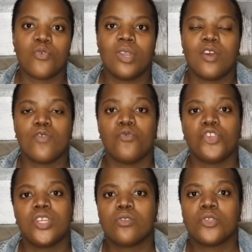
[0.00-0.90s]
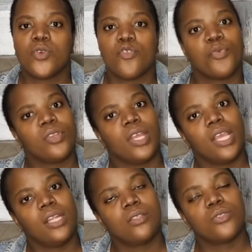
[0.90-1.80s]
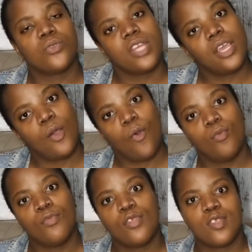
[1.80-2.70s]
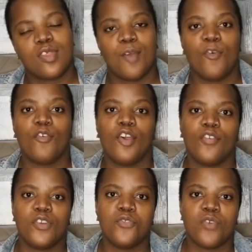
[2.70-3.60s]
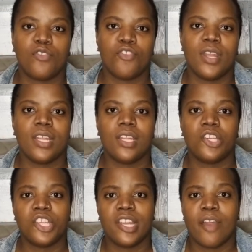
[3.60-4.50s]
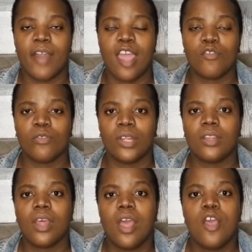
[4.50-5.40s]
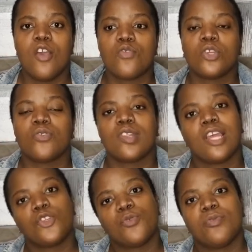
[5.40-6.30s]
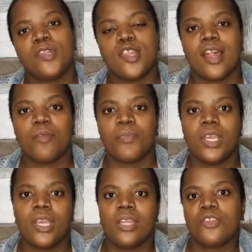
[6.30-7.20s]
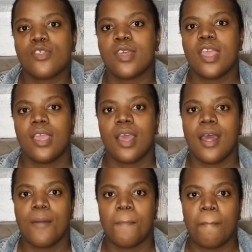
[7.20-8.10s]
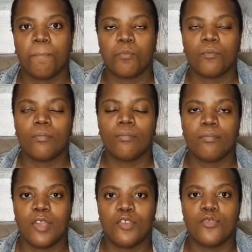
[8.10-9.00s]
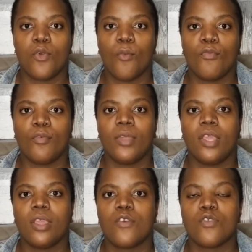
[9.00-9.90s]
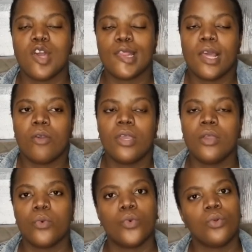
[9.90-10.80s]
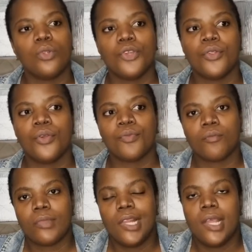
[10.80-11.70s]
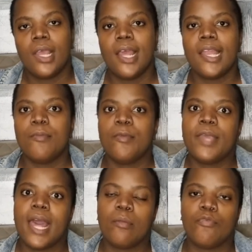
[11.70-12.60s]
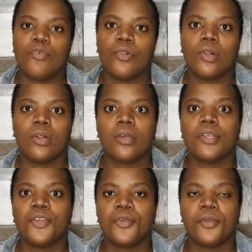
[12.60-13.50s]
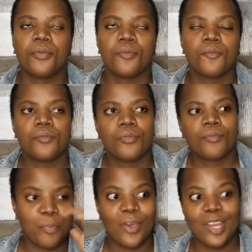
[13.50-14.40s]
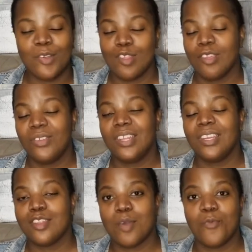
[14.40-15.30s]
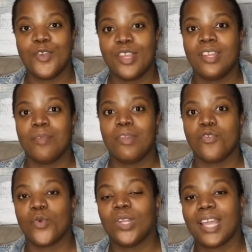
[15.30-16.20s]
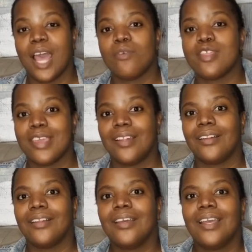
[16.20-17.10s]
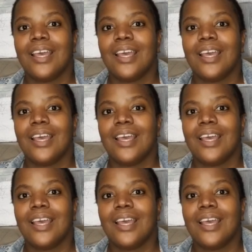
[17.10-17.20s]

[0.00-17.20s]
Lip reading: So now since she had to transport the kids to their homes, some of her friends were stranded that she had arrived with. So she was like, "Chomi, please help me and just take my friends home for me." So I was like, okay, cool, you know, let me be helpful, you know. The party was actually in somewhere in a place called Cowie's Hill.